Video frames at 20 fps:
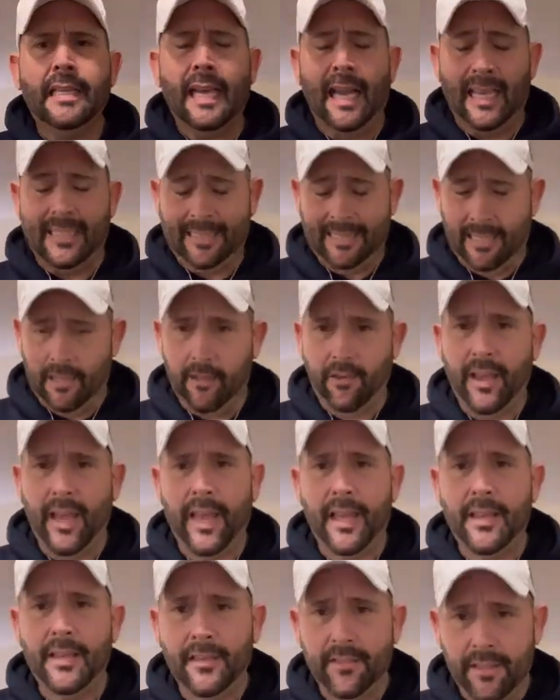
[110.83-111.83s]
I said,
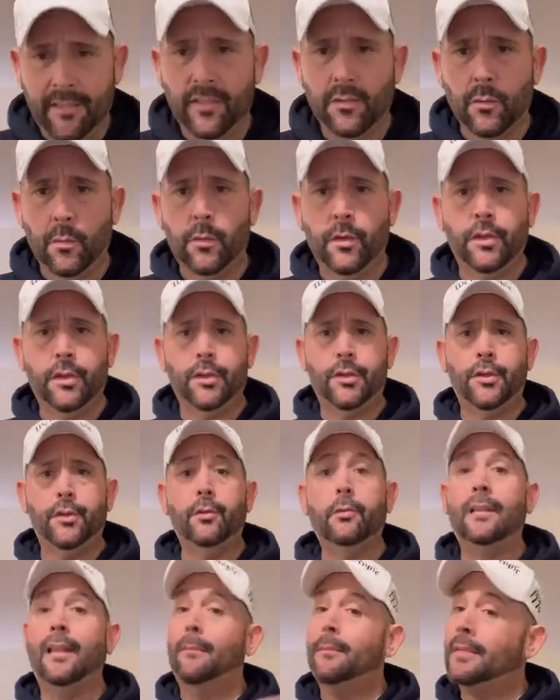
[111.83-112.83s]
okay, this is what we're going to do.
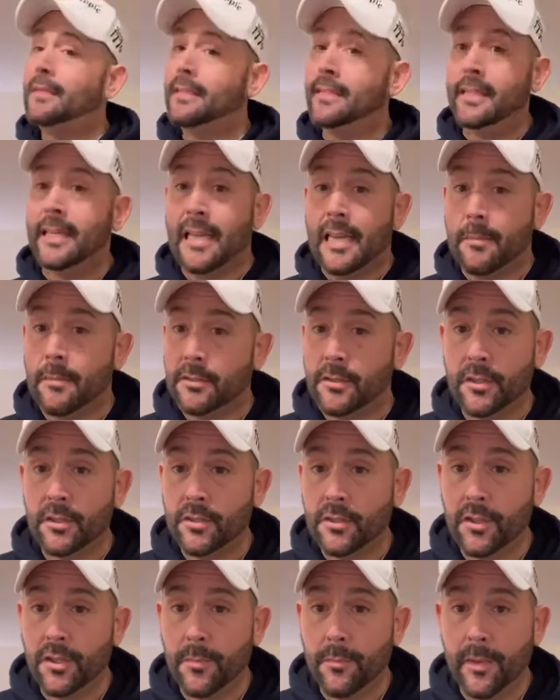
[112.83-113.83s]
Let me see how much
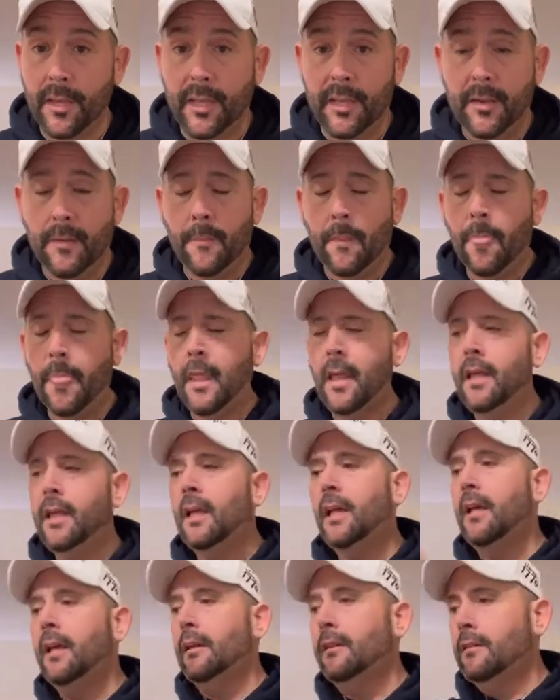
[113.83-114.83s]
it's going to be.
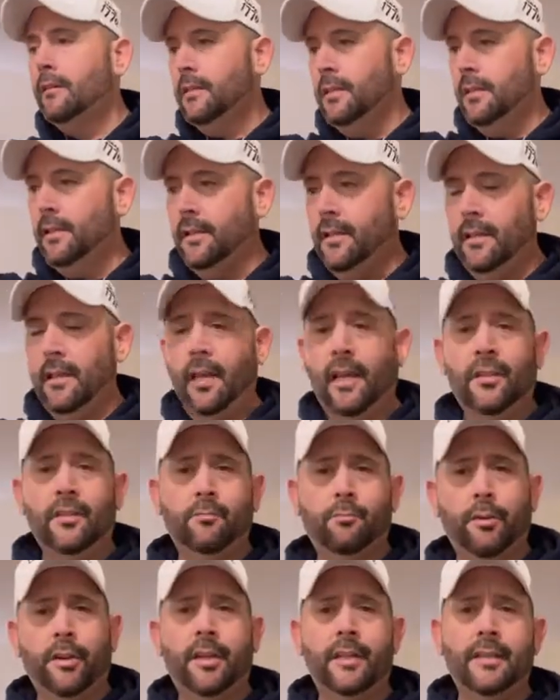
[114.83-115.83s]
I
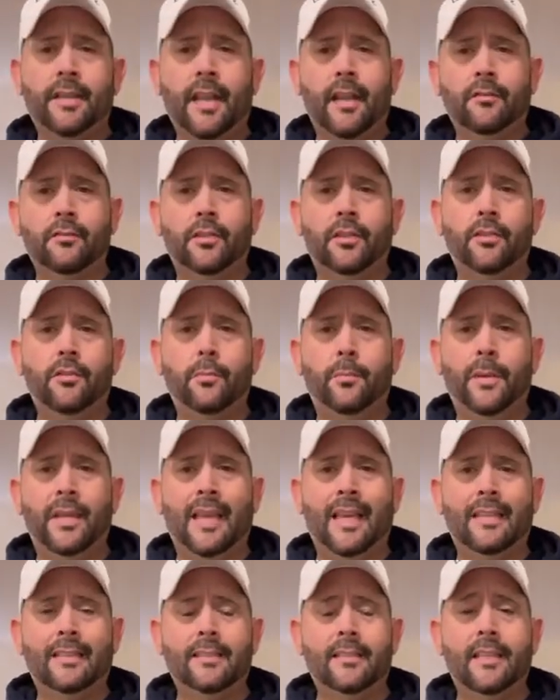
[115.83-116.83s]
bring it down to
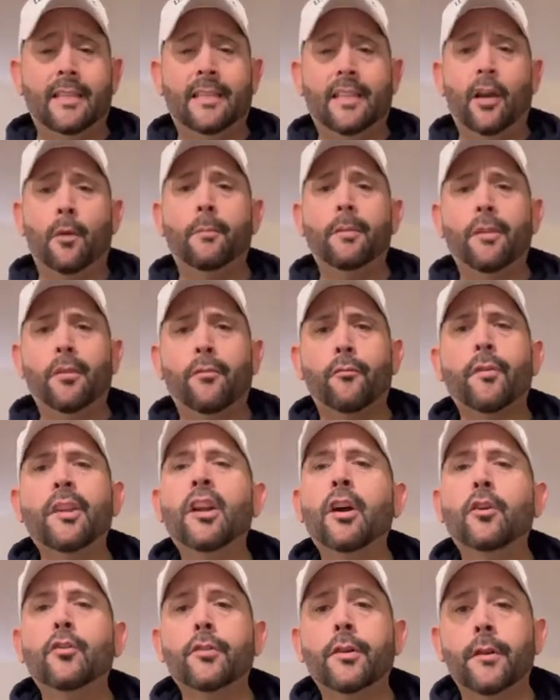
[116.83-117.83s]
UPS. They tell me
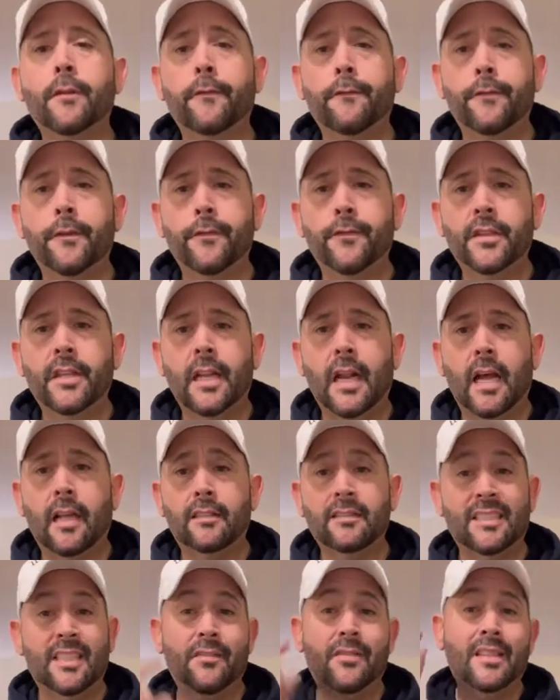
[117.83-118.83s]

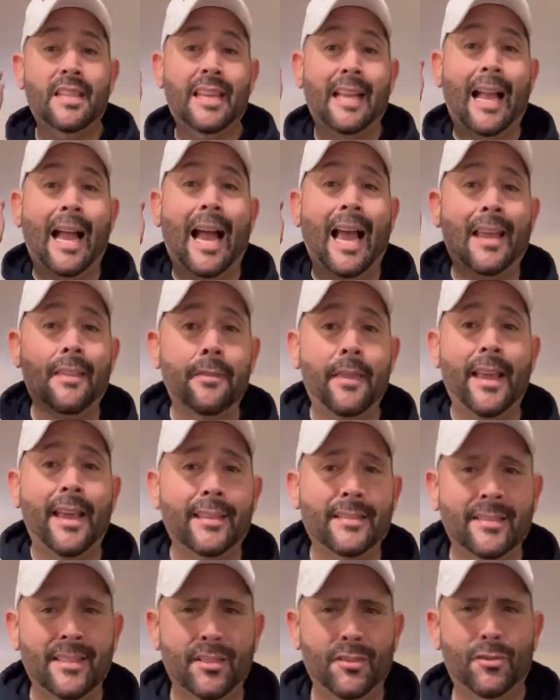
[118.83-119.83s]
$350. Even the guy
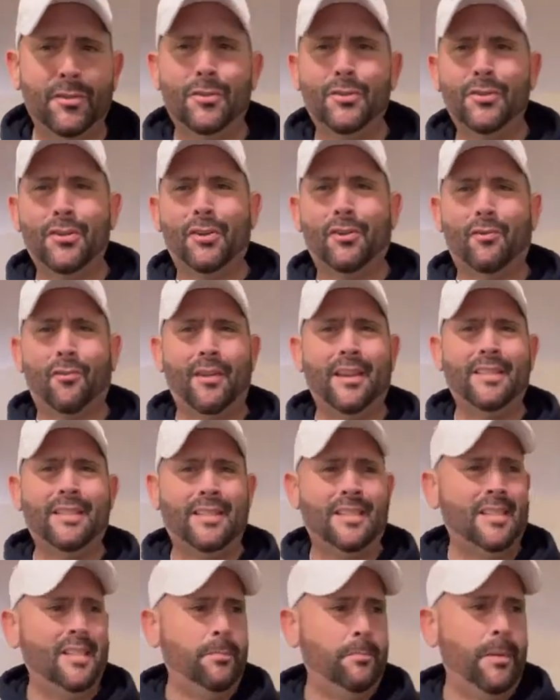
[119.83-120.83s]
there said, dude, you're
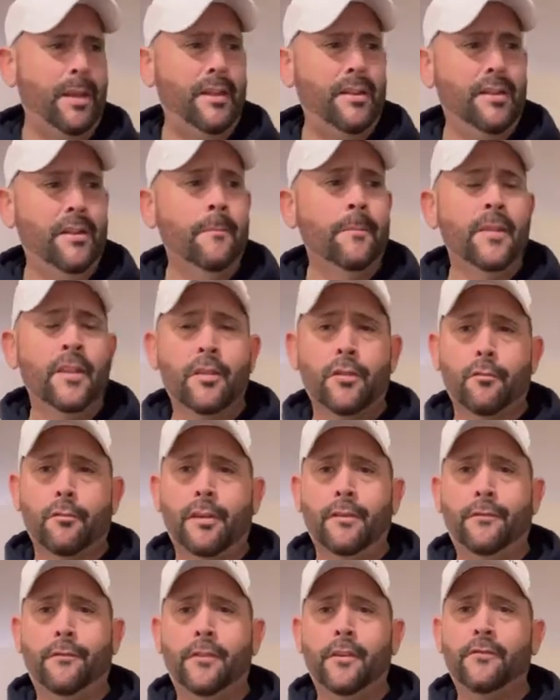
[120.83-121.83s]
crazy to spend
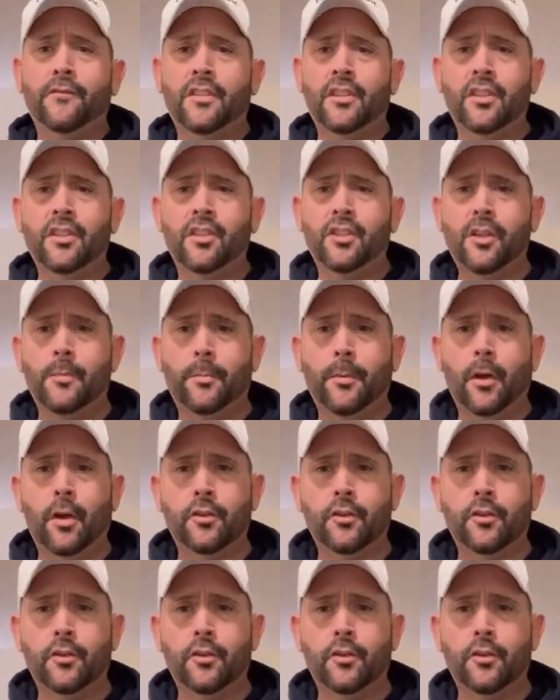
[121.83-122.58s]
$350 to ship a